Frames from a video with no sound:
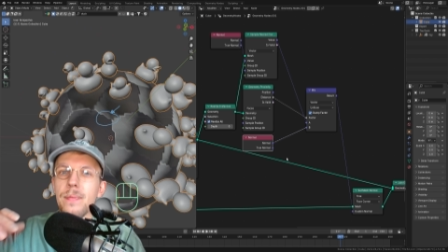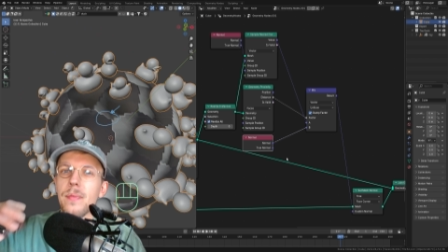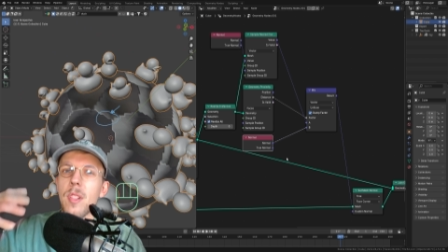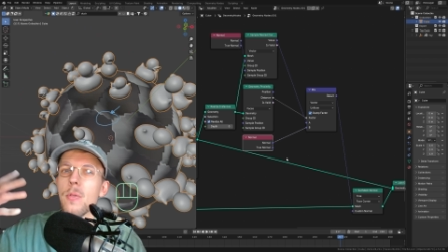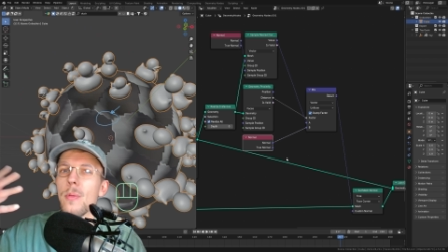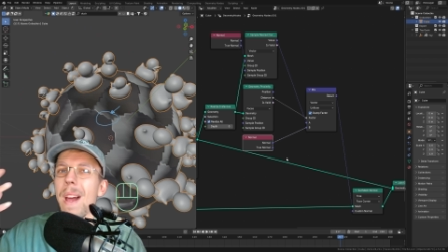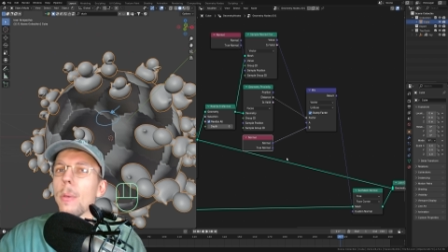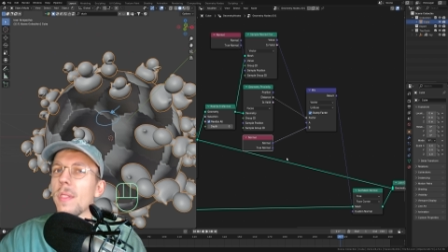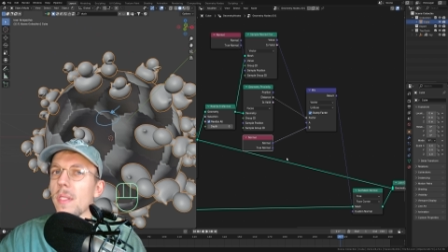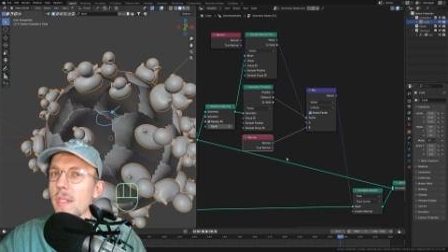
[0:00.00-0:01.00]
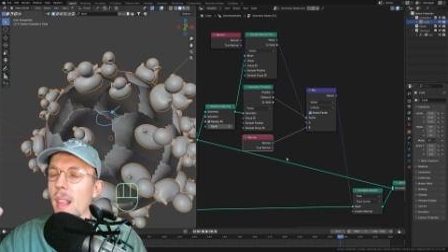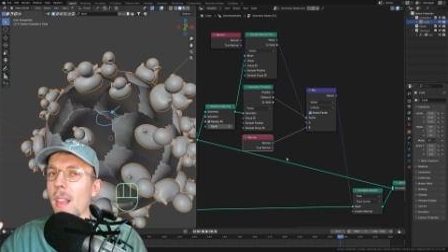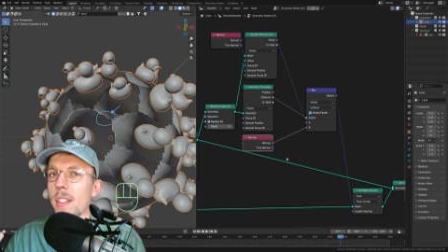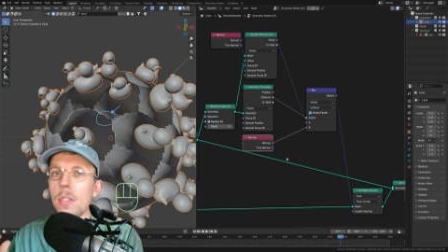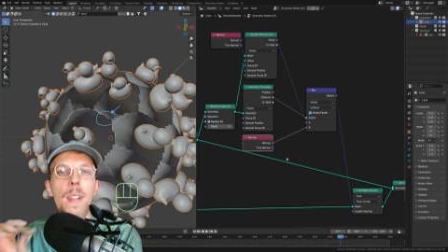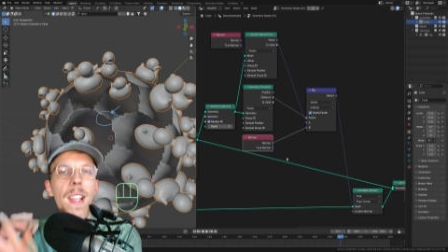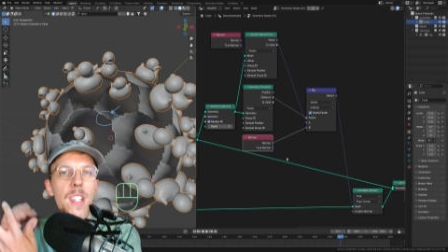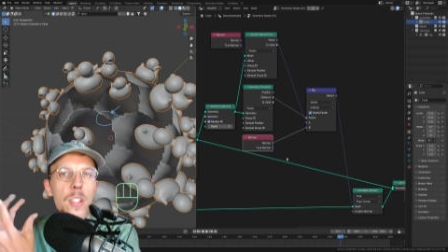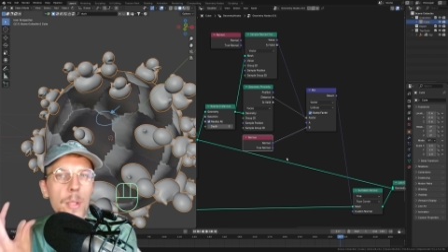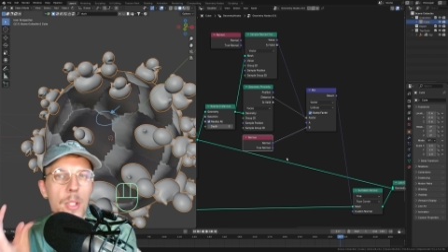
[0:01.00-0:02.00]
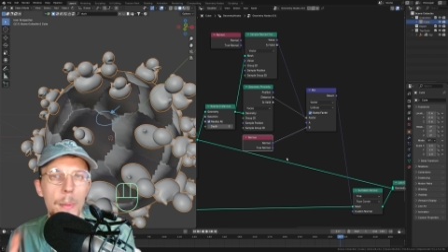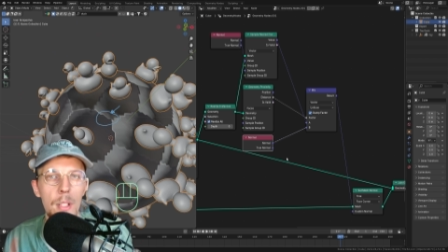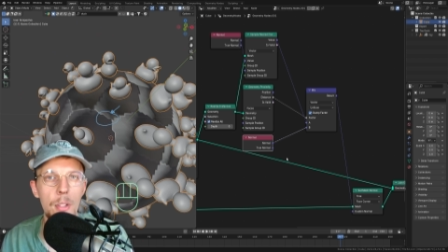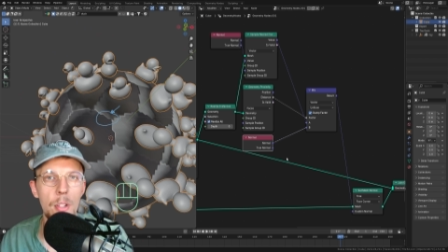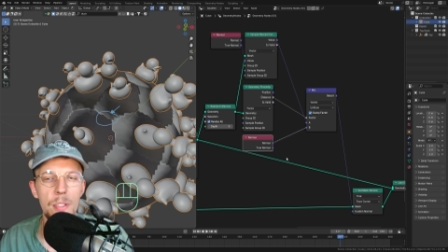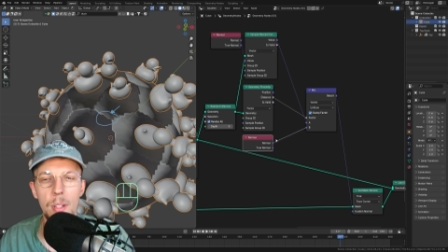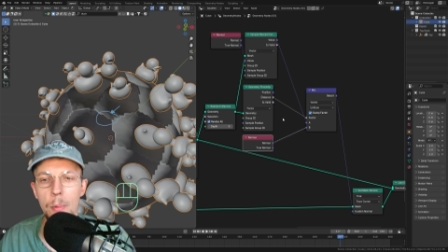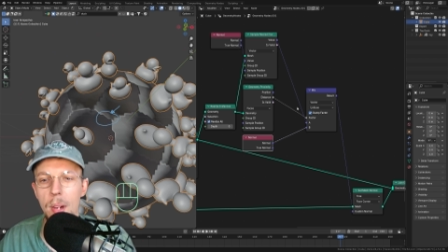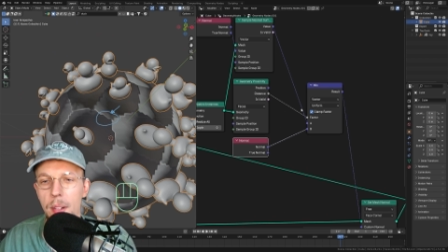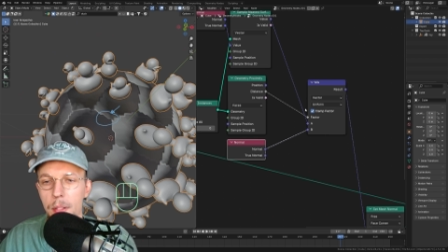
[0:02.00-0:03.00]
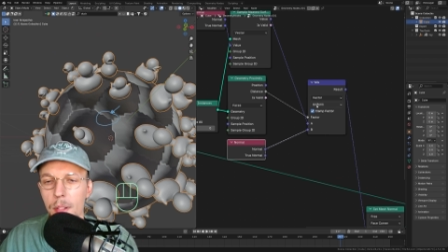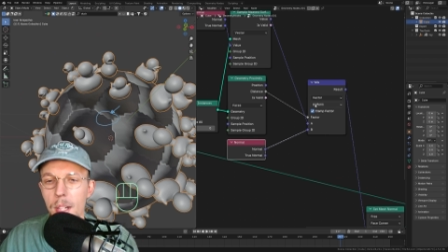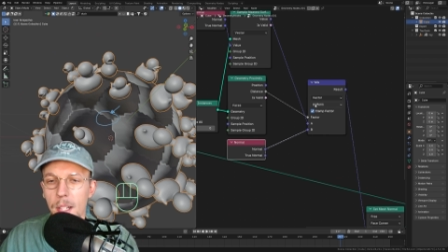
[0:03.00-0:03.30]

roundness, that nice connection between the ducks and the water,